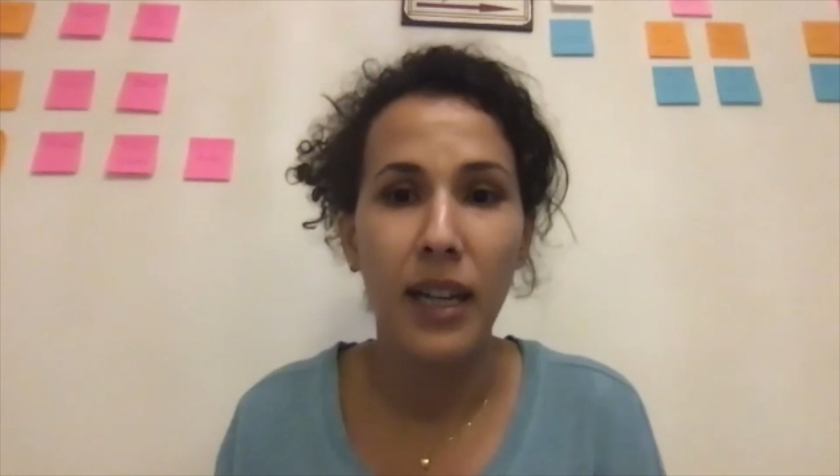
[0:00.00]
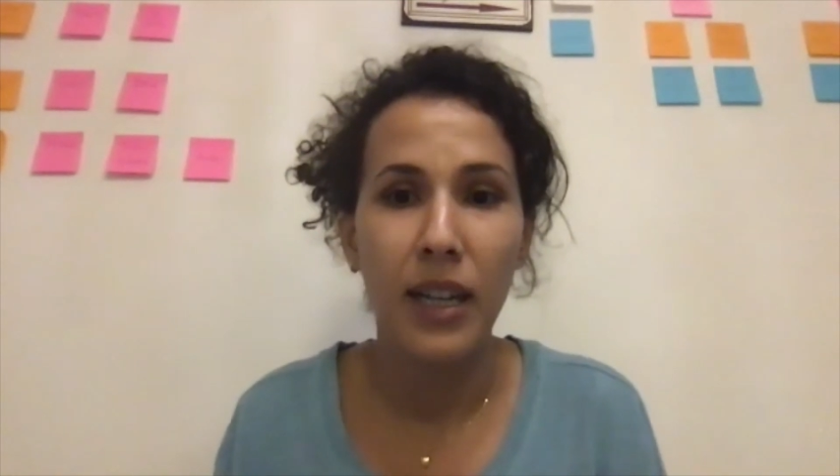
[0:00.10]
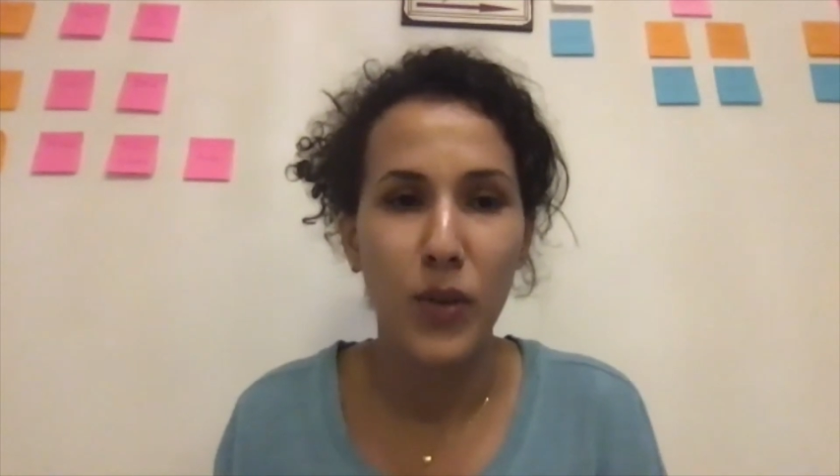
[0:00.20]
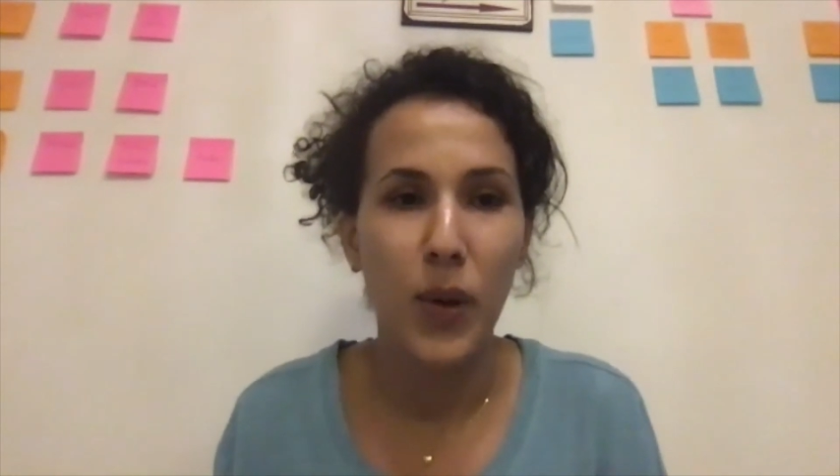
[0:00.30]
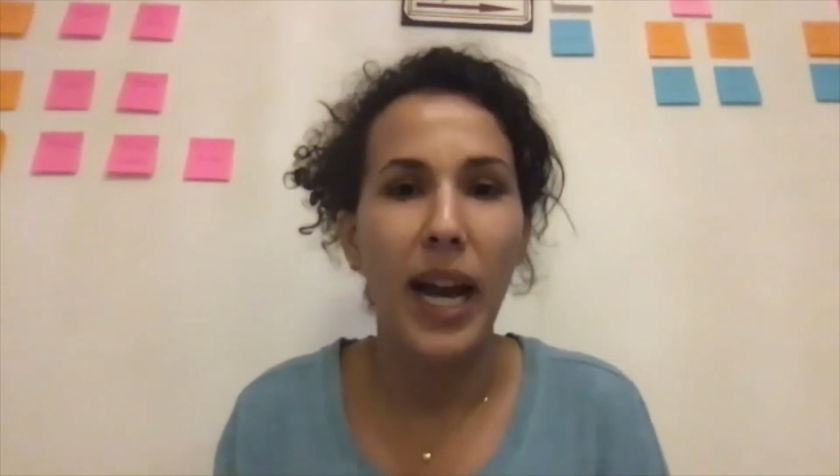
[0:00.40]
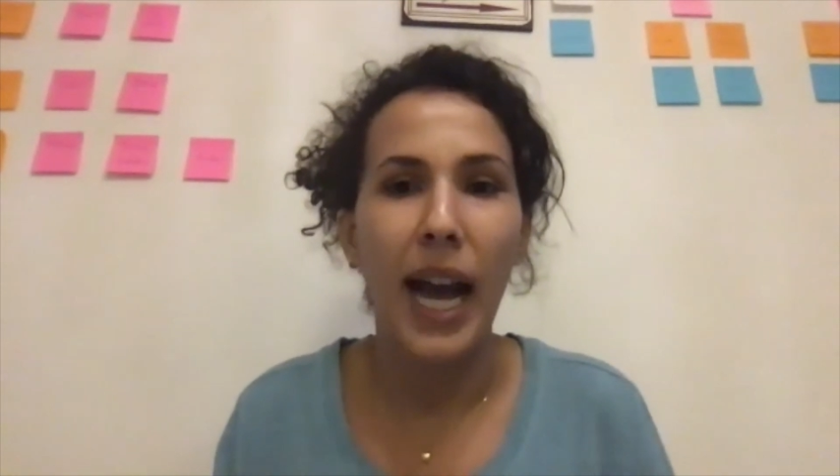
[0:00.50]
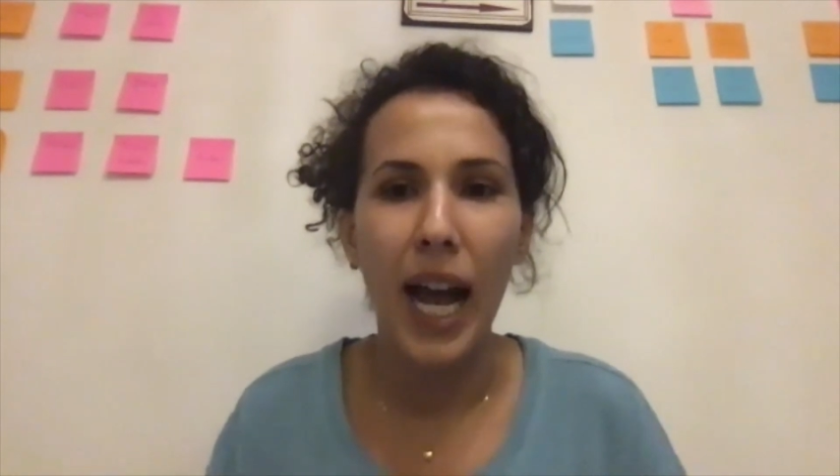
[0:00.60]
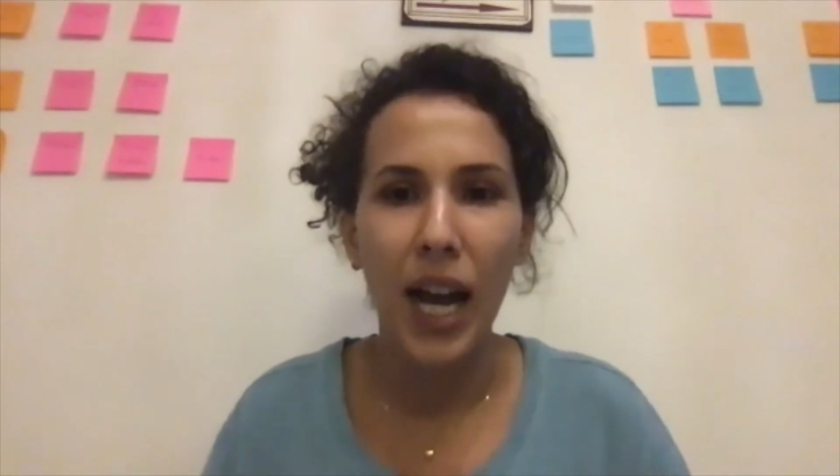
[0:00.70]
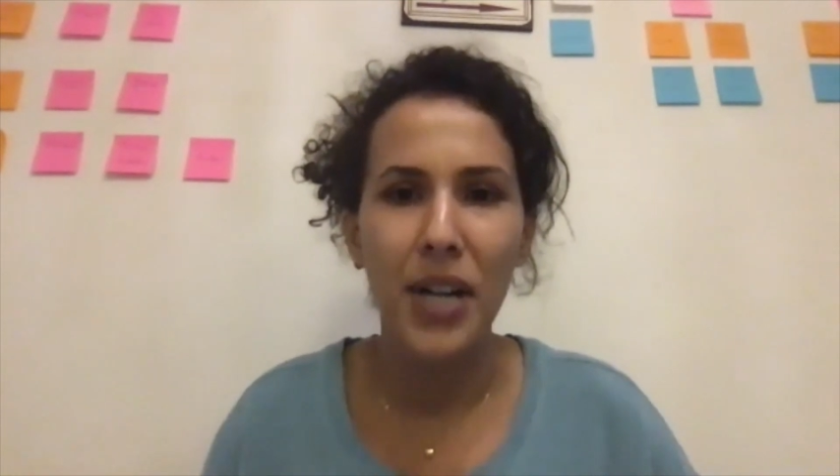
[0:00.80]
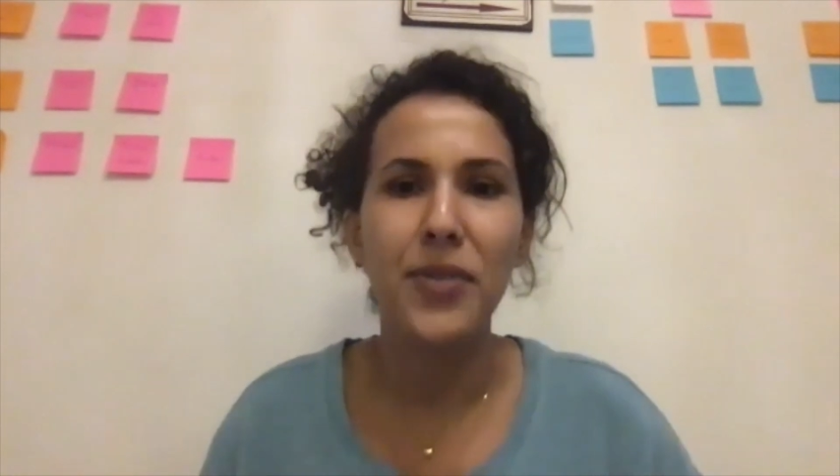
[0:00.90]
So I
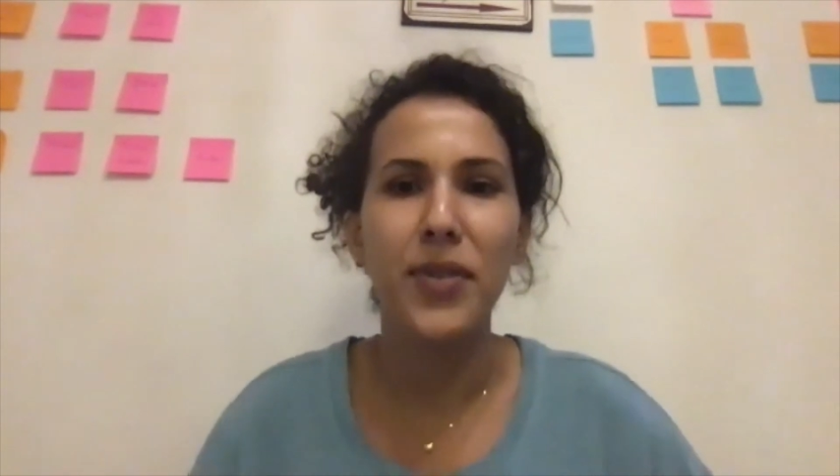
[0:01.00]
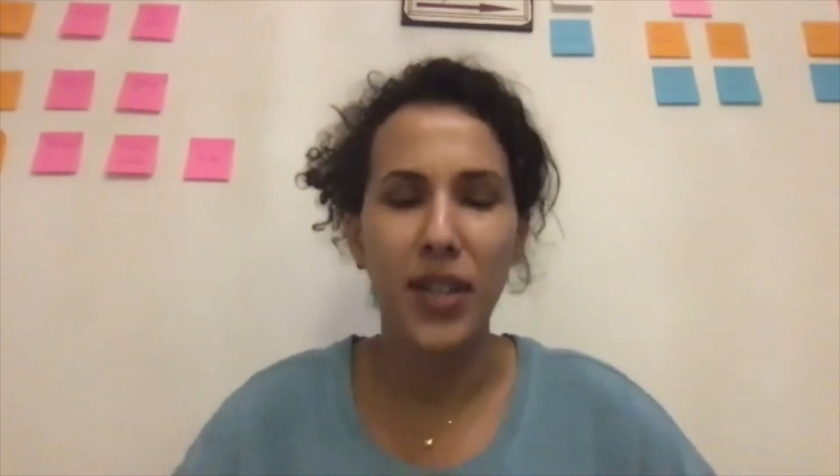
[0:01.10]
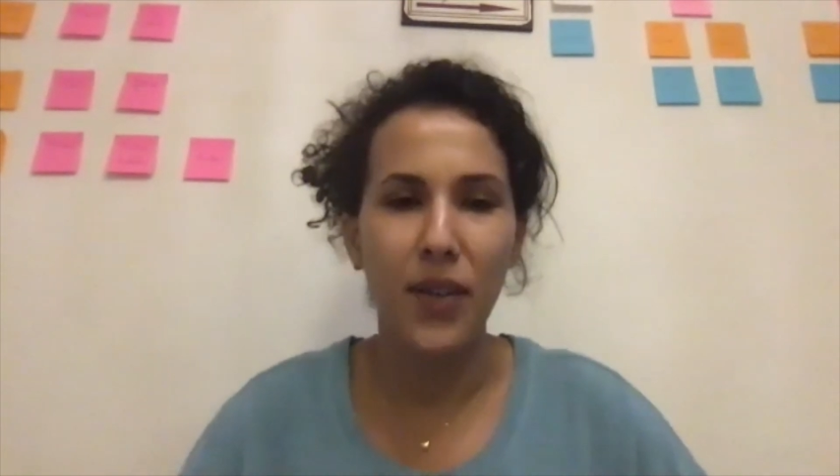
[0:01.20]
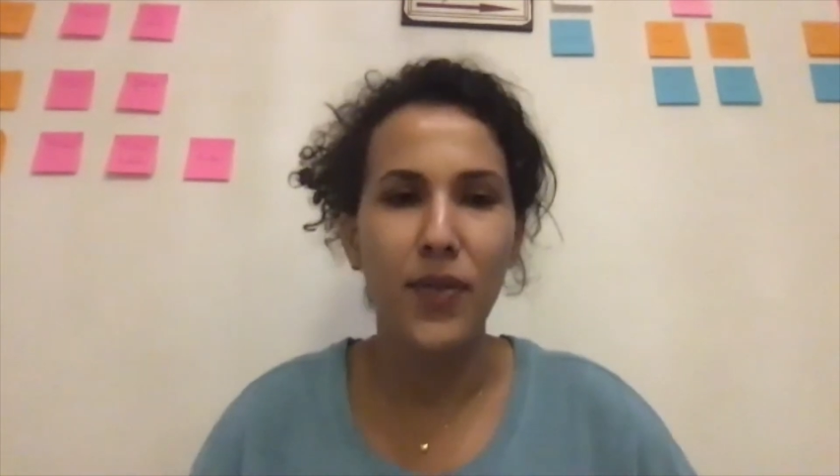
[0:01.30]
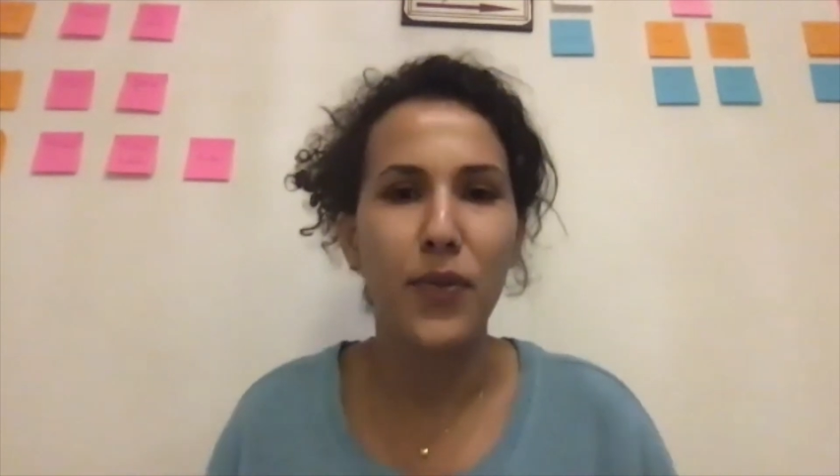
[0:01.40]
have enough